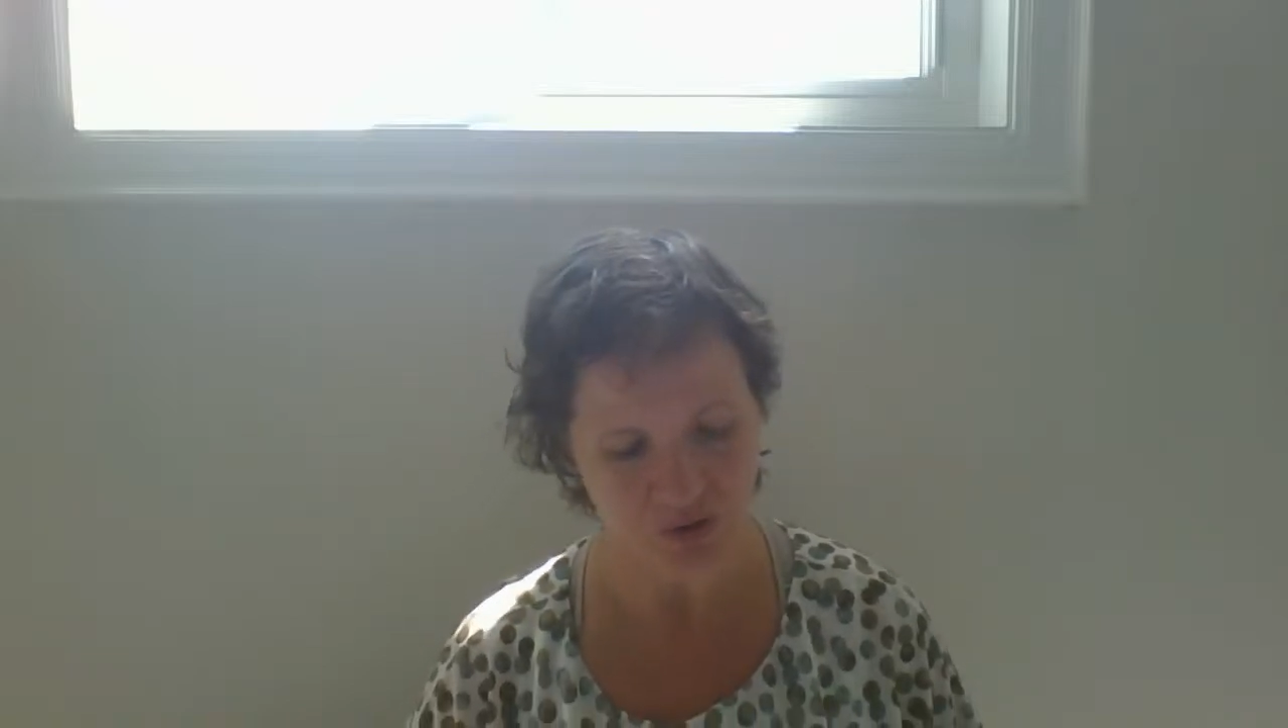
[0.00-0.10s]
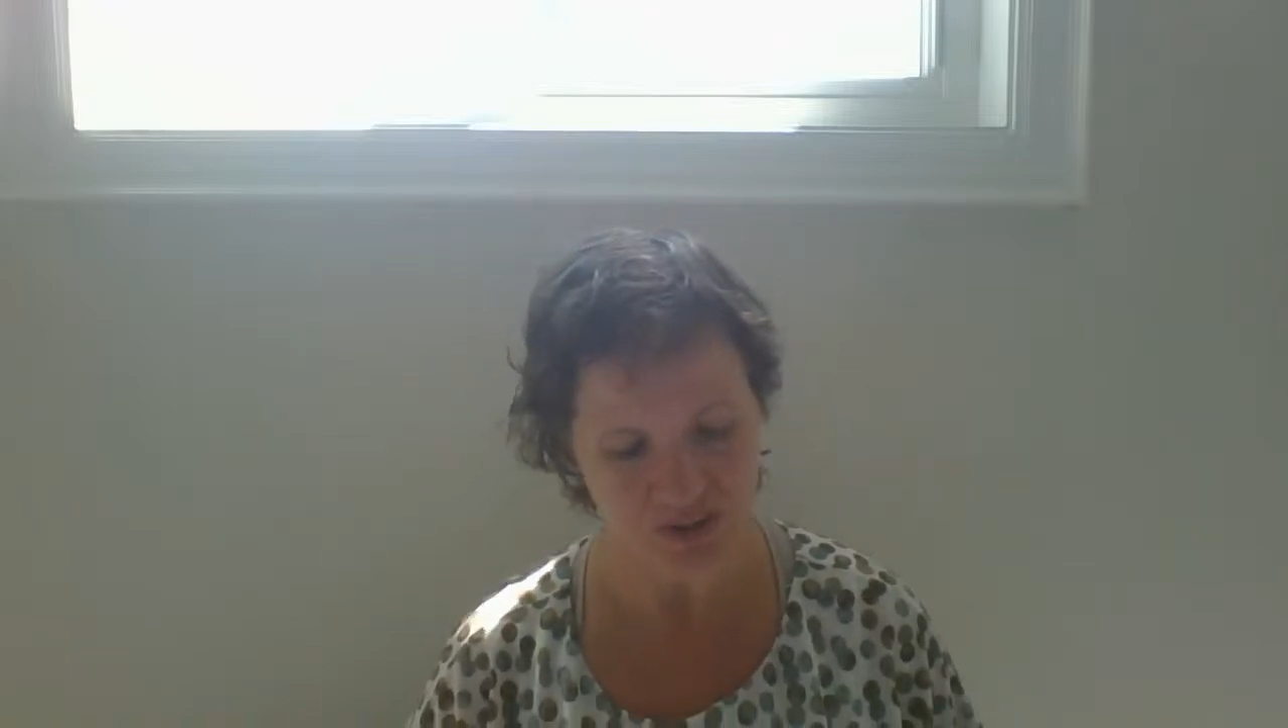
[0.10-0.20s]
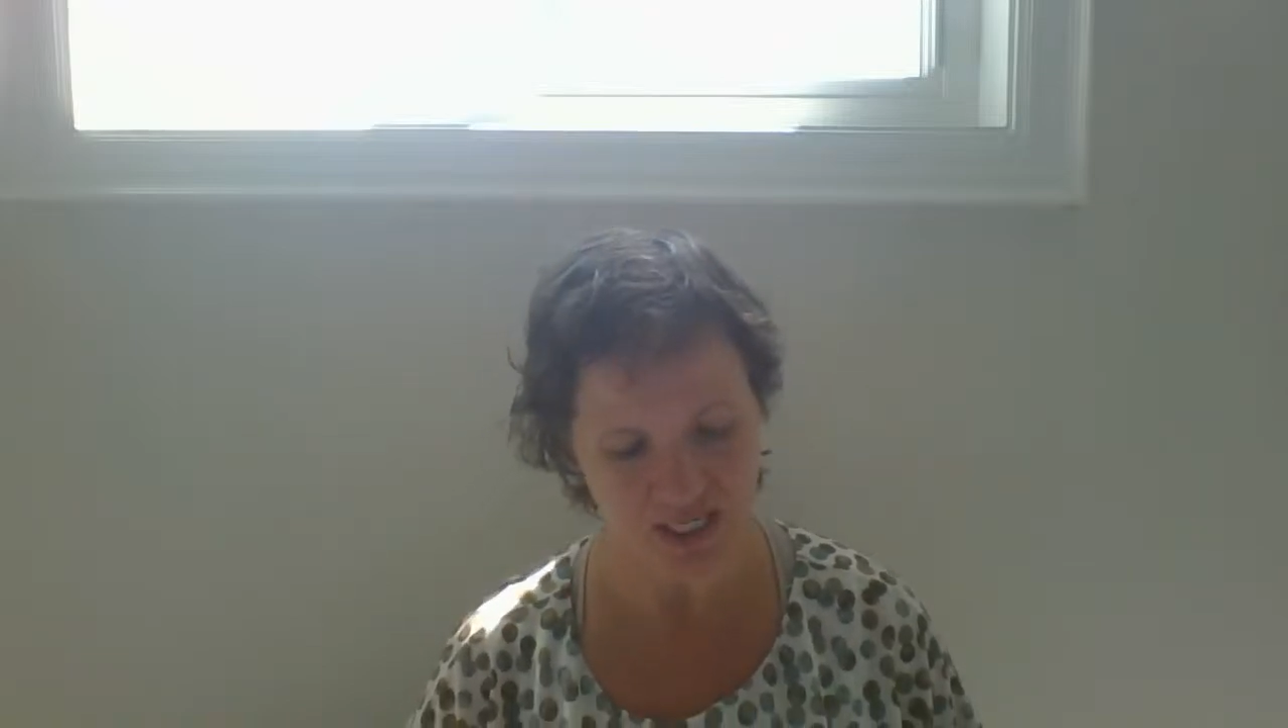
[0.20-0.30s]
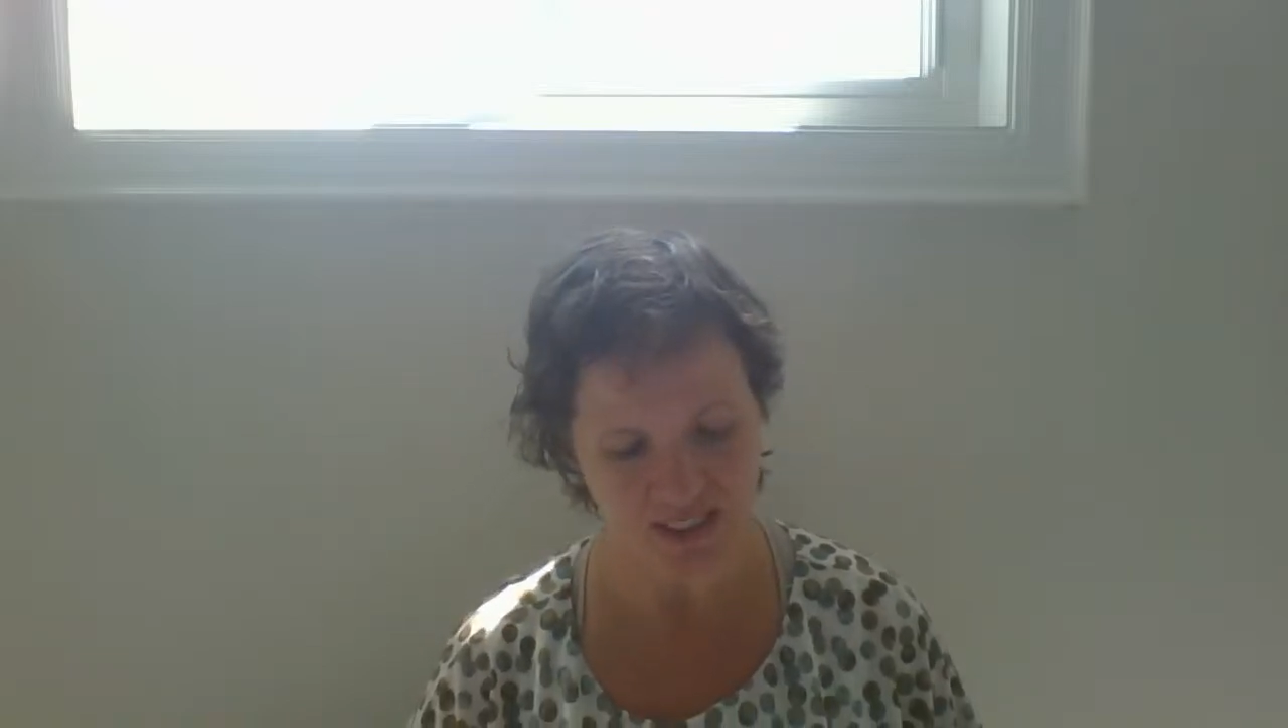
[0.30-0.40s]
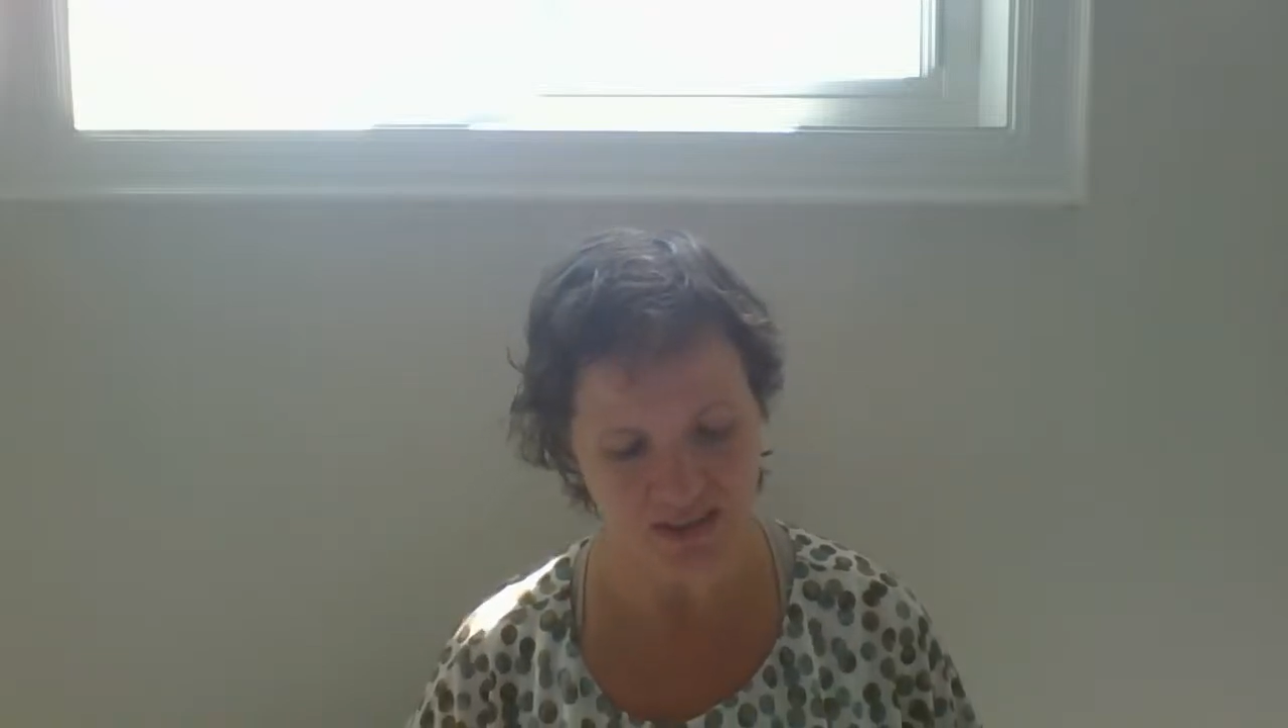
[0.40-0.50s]

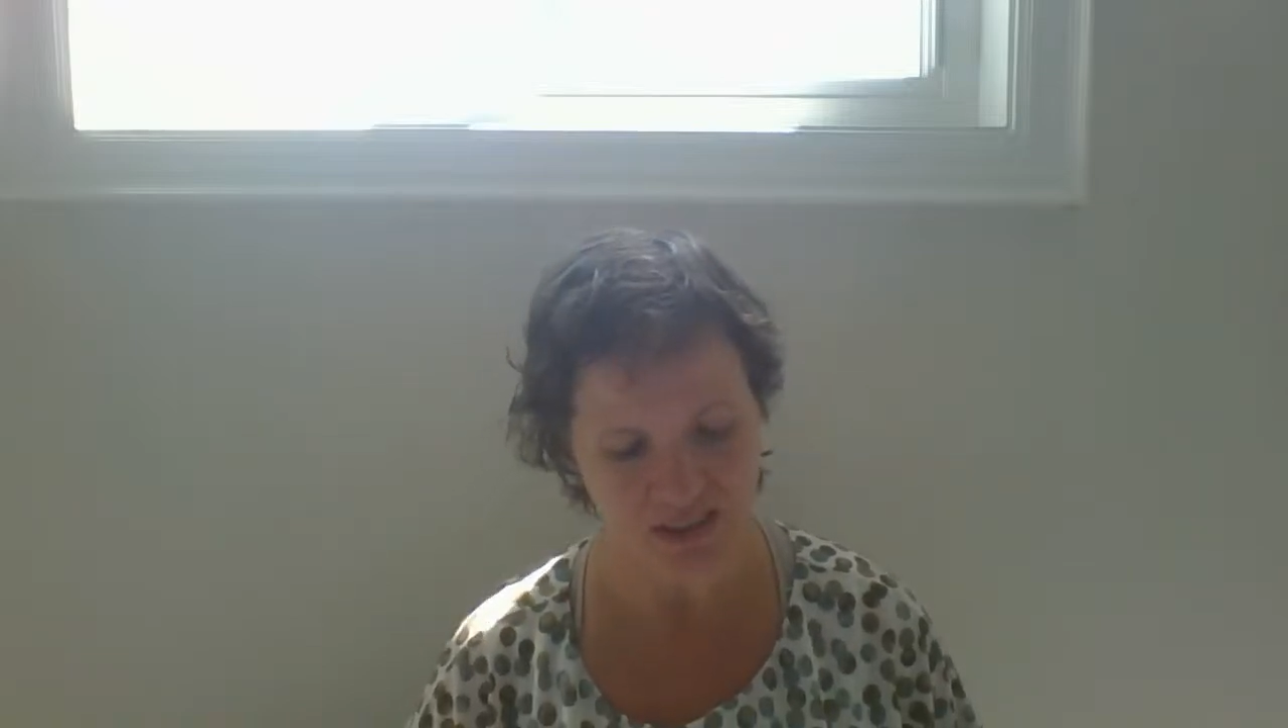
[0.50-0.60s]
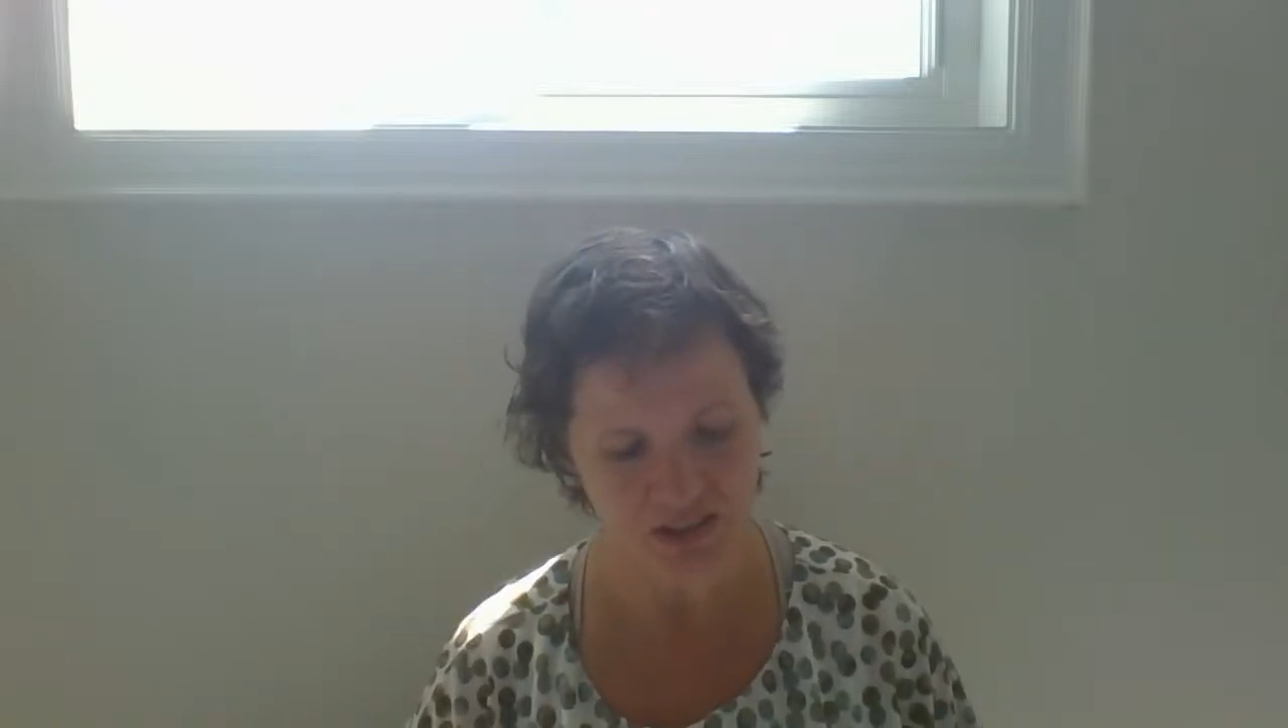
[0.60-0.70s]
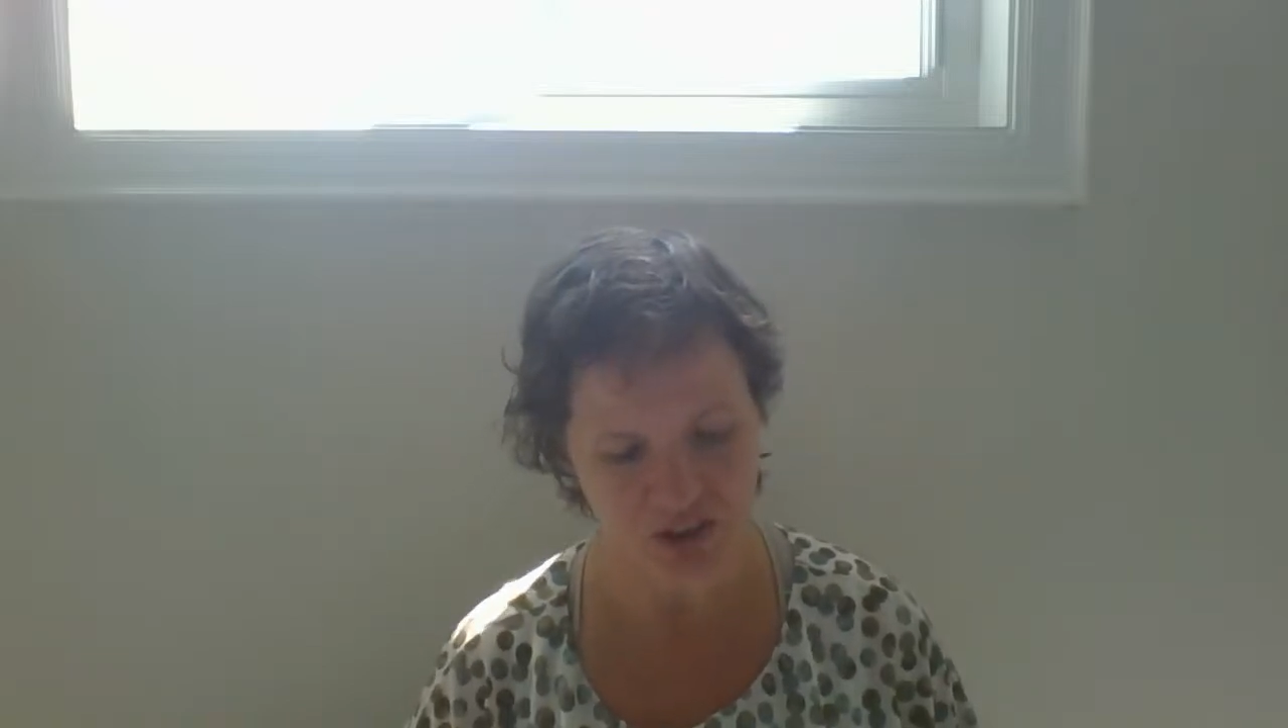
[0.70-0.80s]
scientists